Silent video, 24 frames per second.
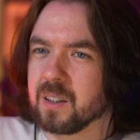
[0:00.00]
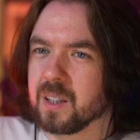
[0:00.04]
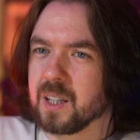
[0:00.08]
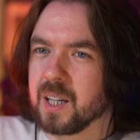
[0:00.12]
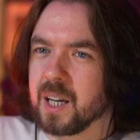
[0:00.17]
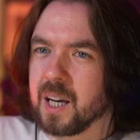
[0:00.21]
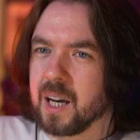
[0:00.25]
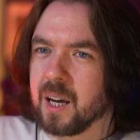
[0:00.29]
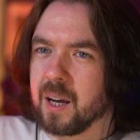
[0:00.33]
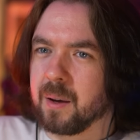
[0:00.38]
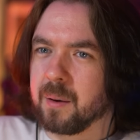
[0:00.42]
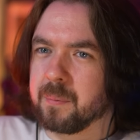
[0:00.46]

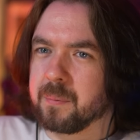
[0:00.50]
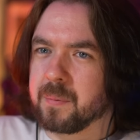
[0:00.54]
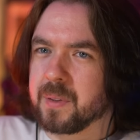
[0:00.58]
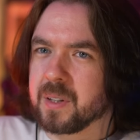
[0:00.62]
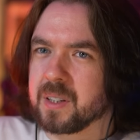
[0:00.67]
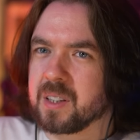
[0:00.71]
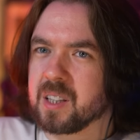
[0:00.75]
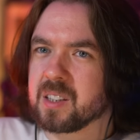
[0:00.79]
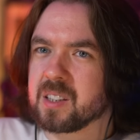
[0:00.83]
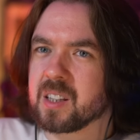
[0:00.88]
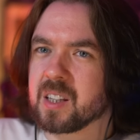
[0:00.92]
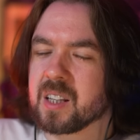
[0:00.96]

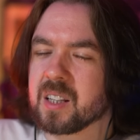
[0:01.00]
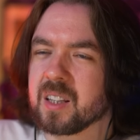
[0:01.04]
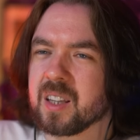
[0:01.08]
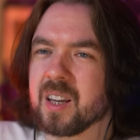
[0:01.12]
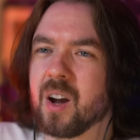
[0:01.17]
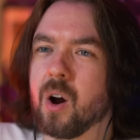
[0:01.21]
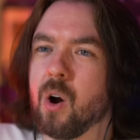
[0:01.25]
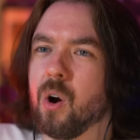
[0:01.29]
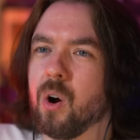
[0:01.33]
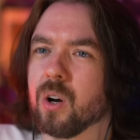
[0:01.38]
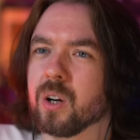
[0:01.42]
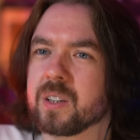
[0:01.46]
This
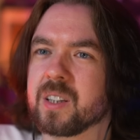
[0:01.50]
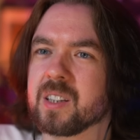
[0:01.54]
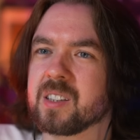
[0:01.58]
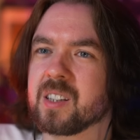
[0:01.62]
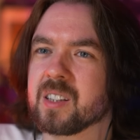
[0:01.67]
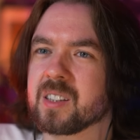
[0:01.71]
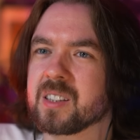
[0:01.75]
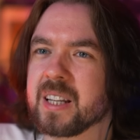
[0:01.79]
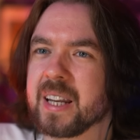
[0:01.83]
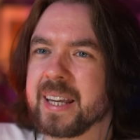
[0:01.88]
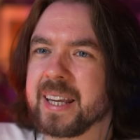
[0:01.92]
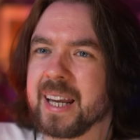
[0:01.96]

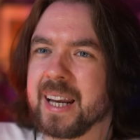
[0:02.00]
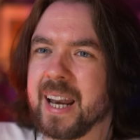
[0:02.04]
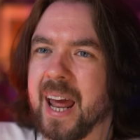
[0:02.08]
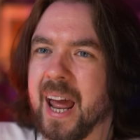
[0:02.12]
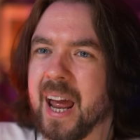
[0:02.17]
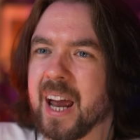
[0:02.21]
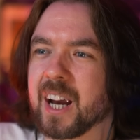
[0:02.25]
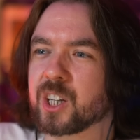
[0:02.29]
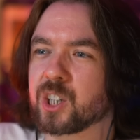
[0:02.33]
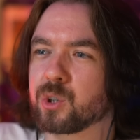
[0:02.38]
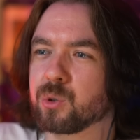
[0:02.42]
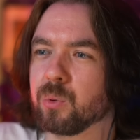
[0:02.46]
is like an
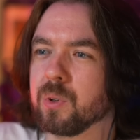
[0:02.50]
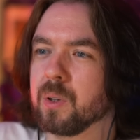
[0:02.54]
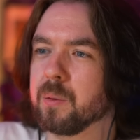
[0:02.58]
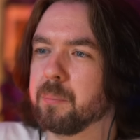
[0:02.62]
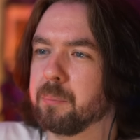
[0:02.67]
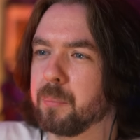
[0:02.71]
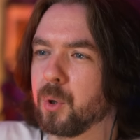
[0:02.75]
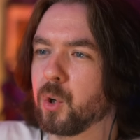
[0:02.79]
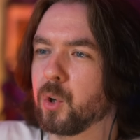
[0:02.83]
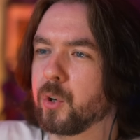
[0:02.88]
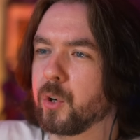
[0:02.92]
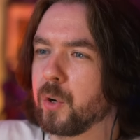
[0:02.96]
actual
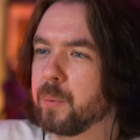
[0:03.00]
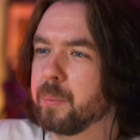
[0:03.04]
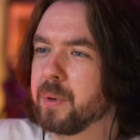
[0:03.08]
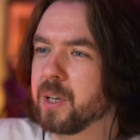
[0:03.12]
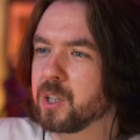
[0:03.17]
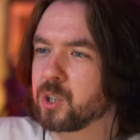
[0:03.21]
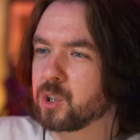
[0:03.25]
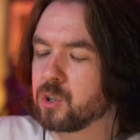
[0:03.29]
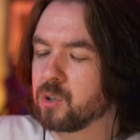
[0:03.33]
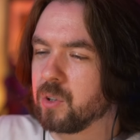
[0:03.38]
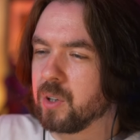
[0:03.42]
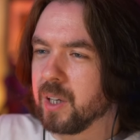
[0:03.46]
murder
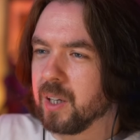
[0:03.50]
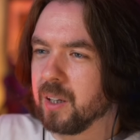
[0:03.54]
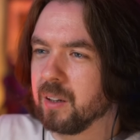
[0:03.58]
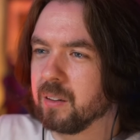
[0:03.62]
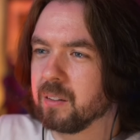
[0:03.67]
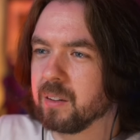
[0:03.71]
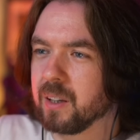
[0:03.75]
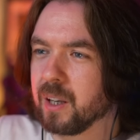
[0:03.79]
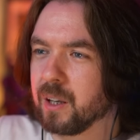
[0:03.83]
mystery.